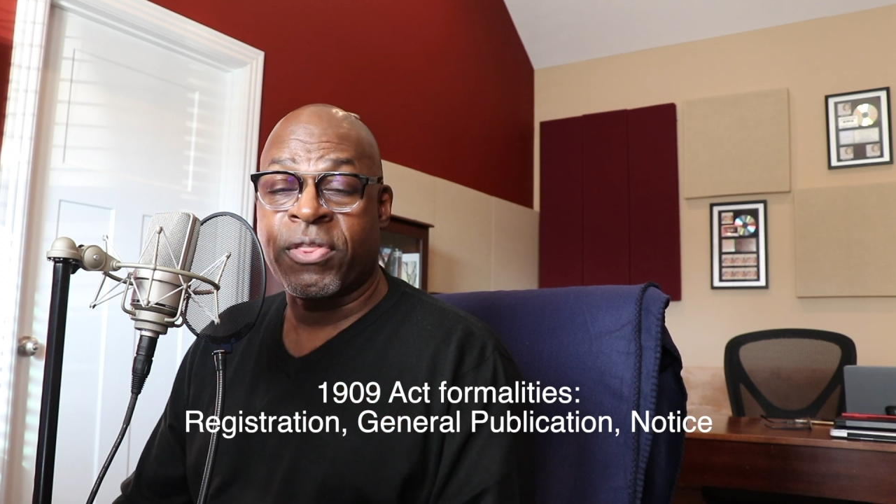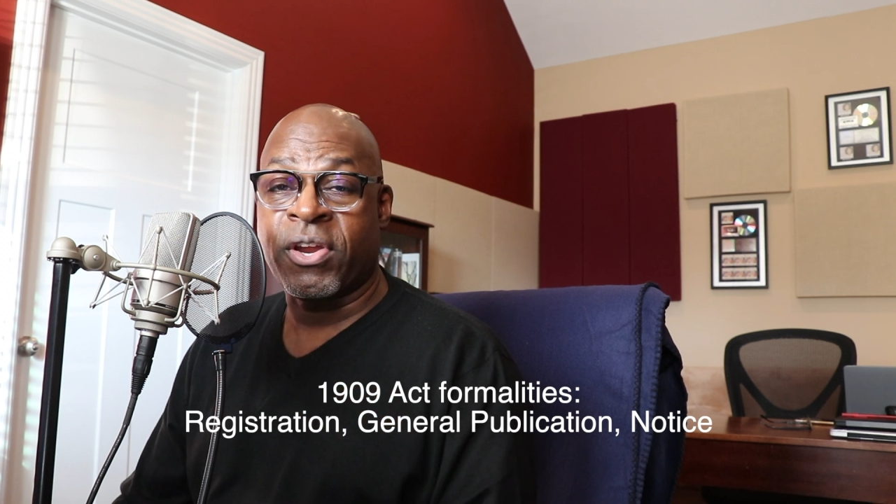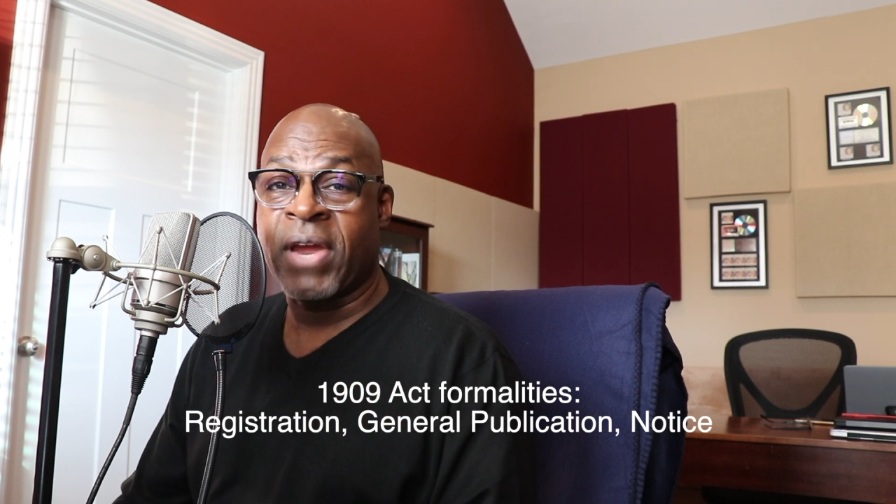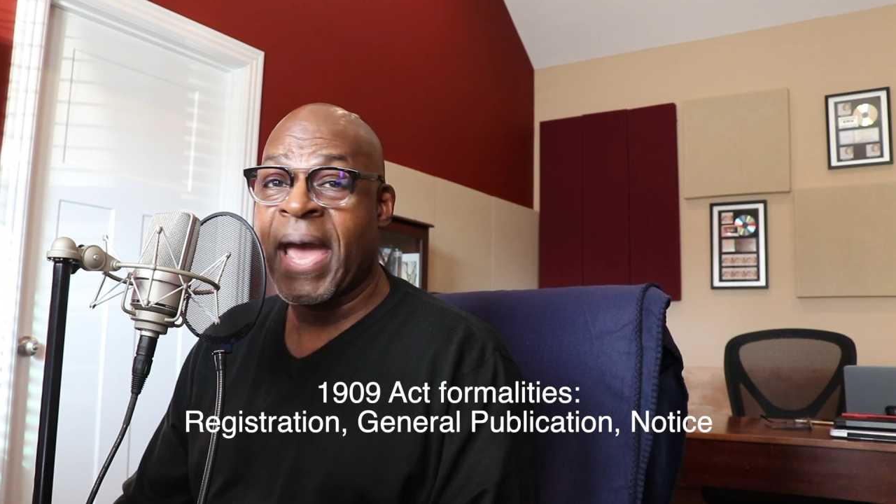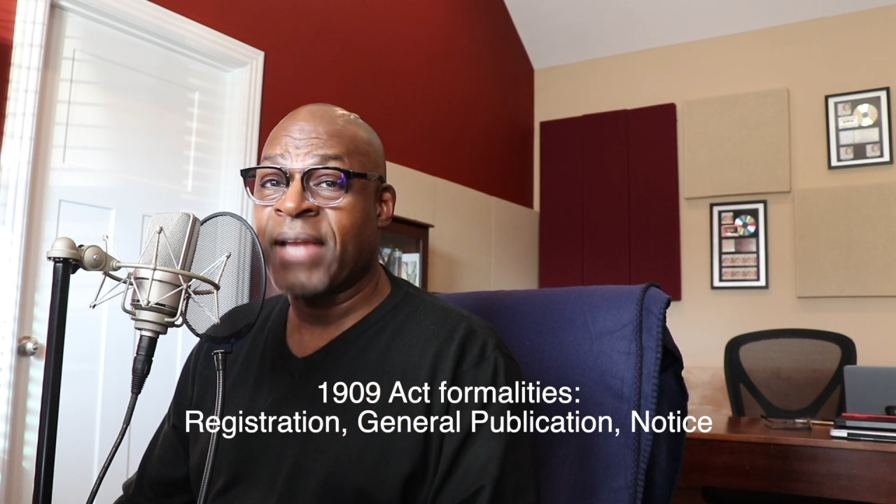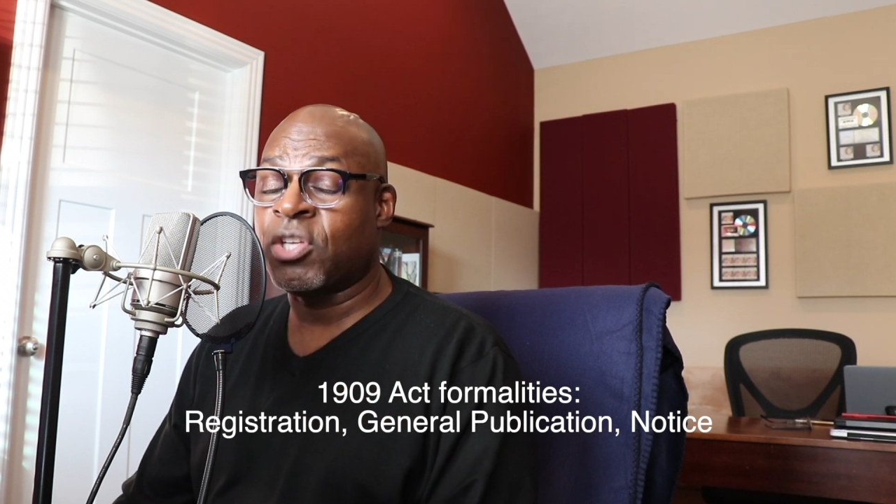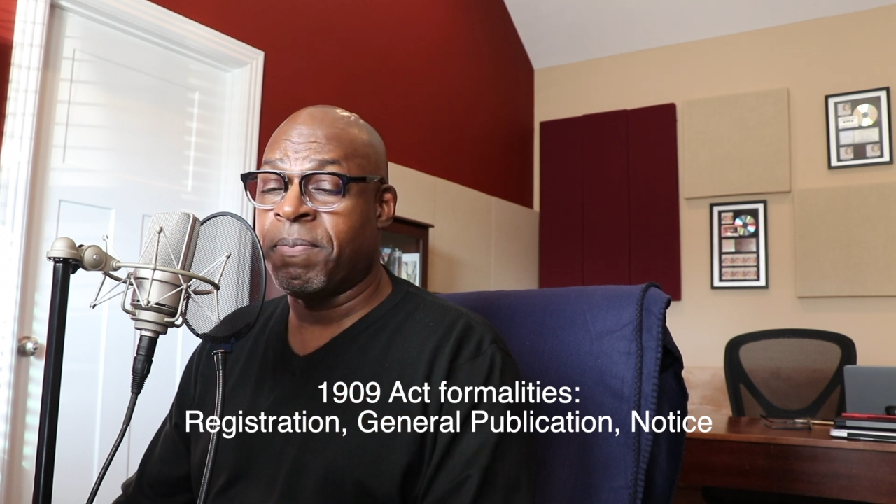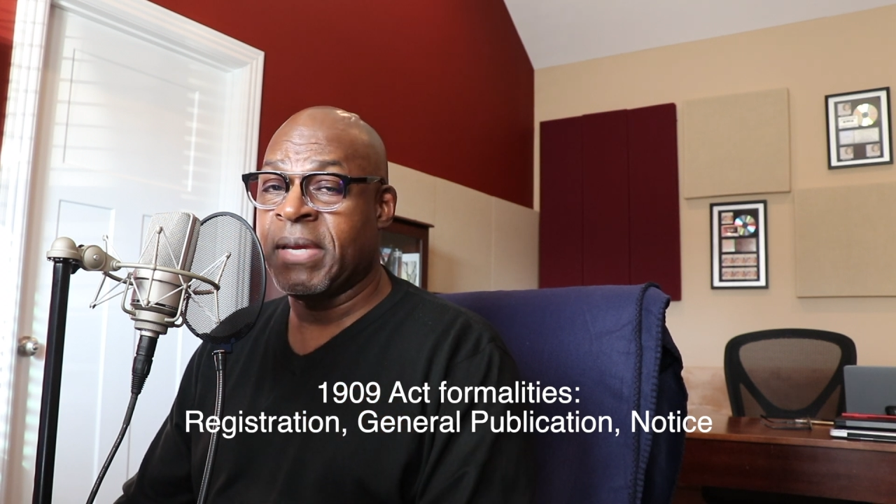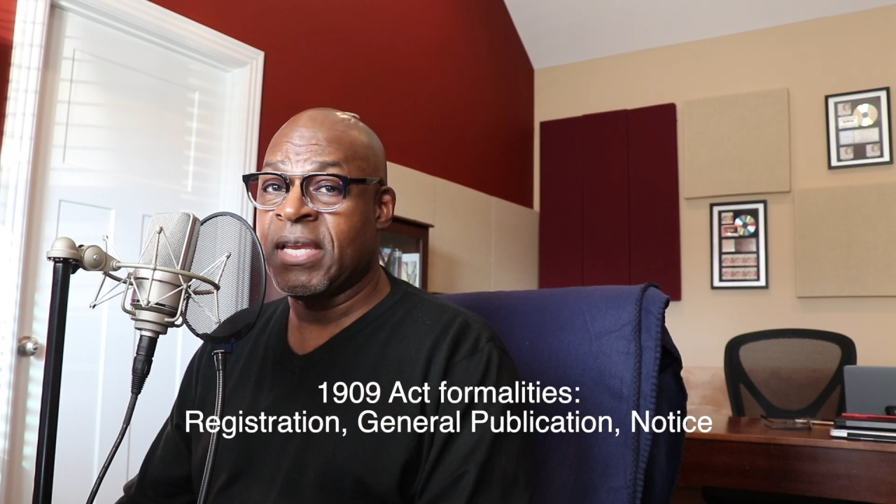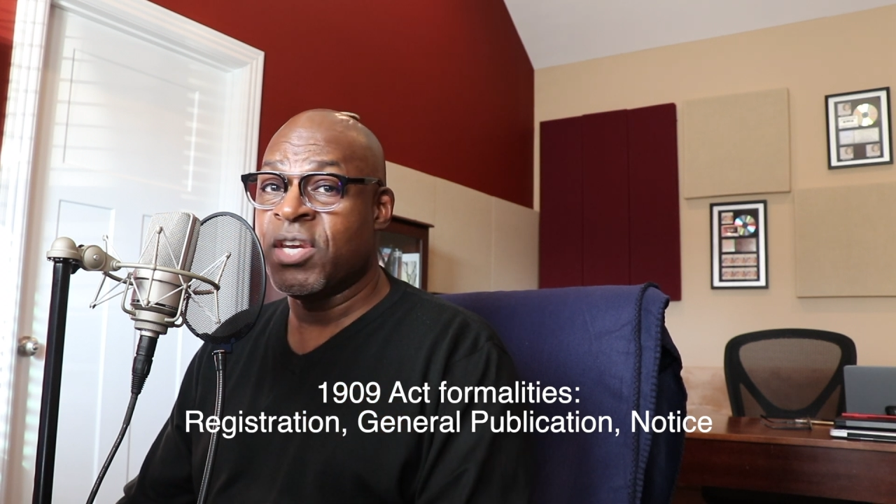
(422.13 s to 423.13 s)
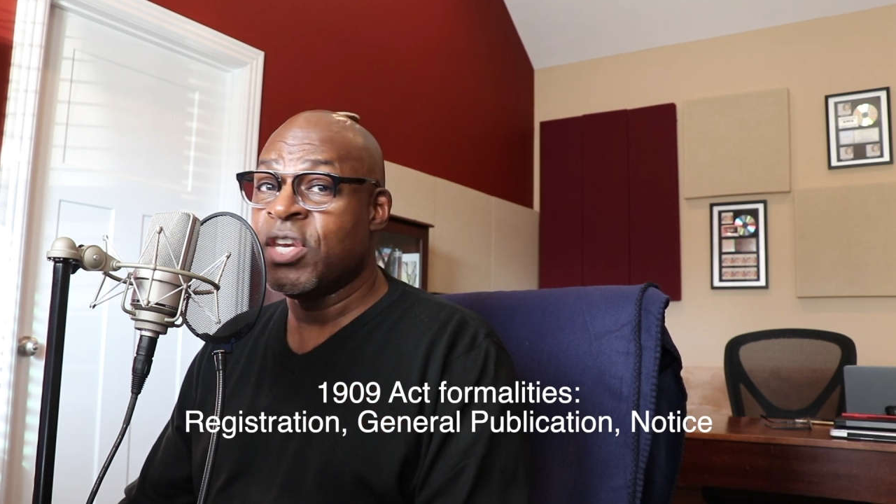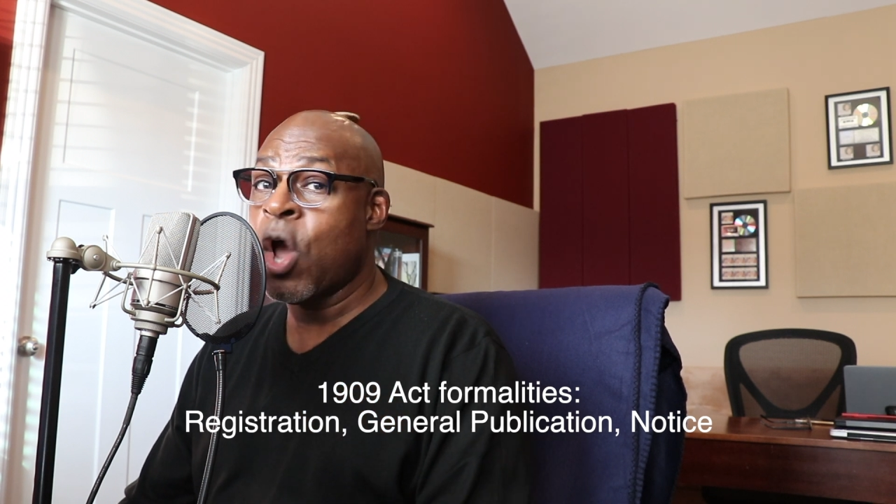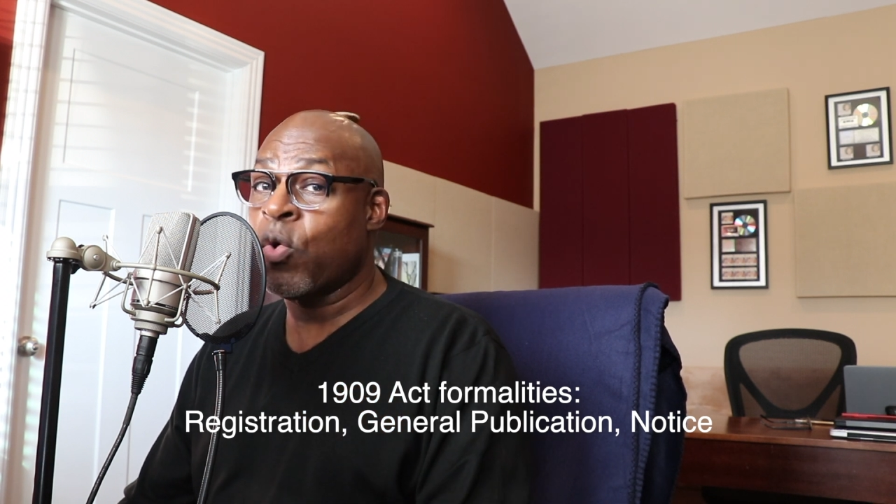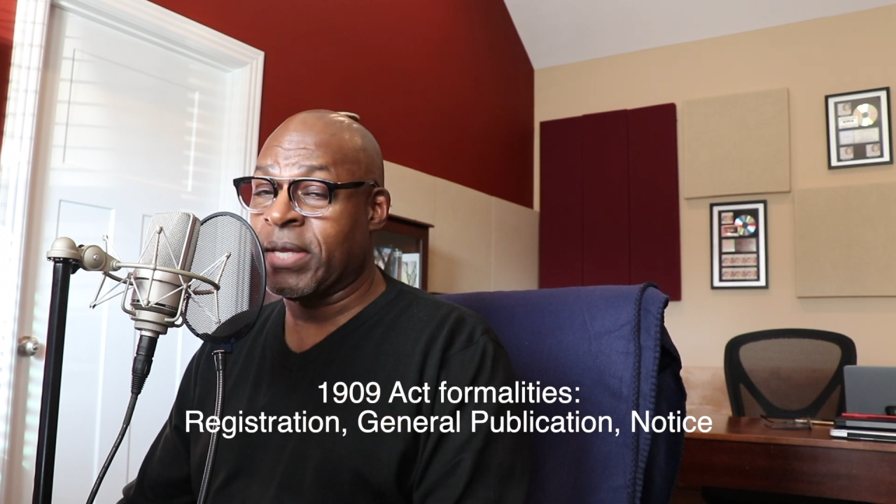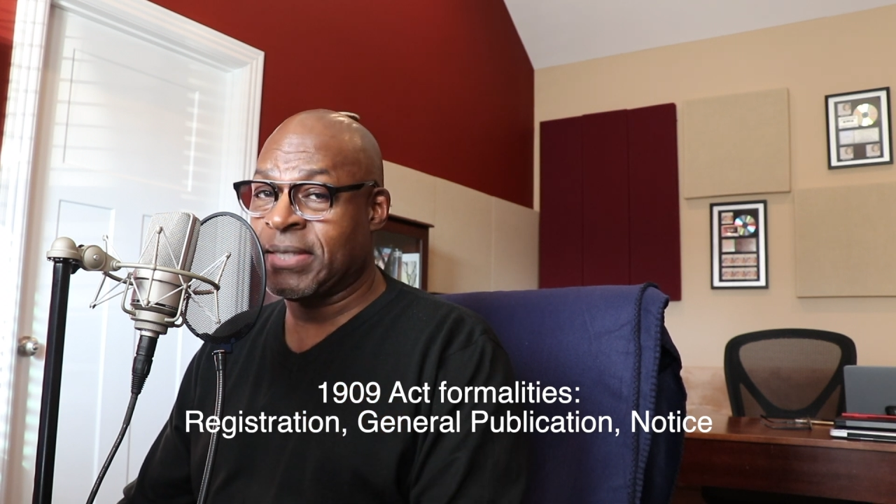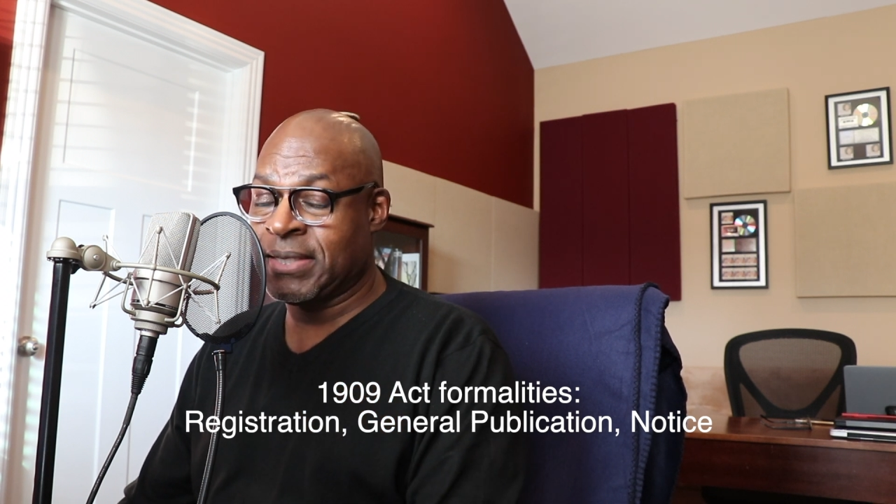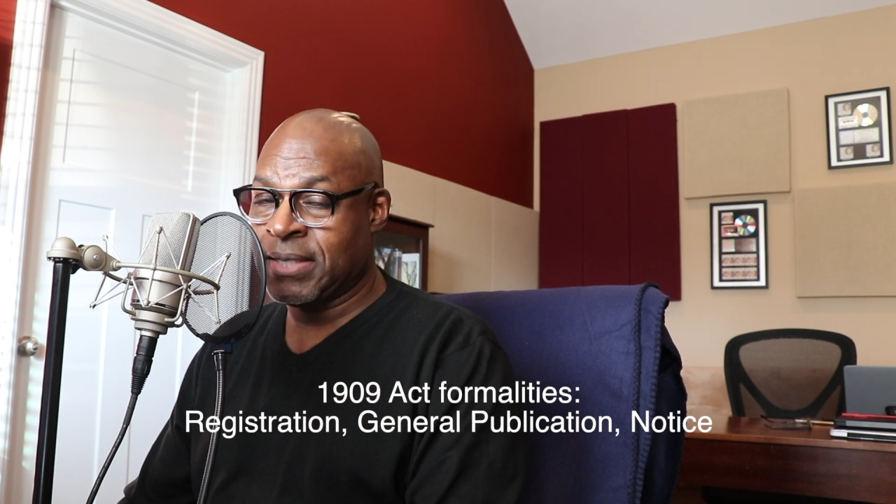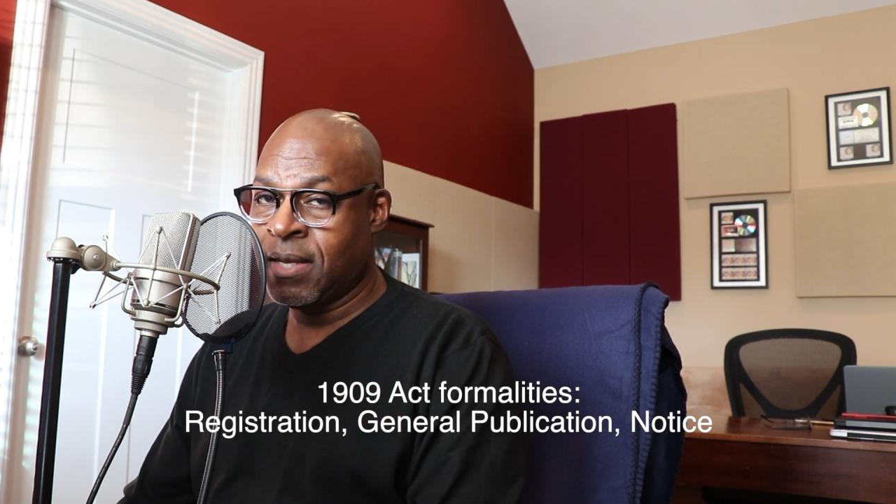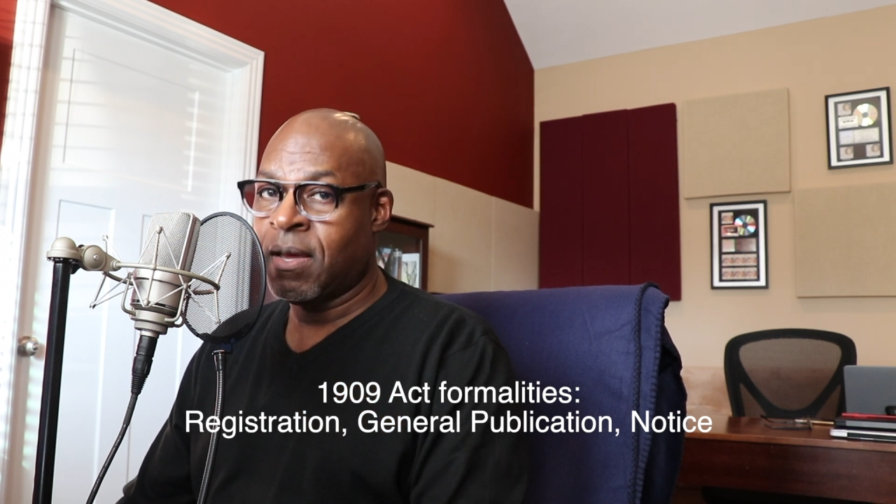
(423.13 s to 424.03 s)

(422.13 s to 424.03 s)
there had to be notice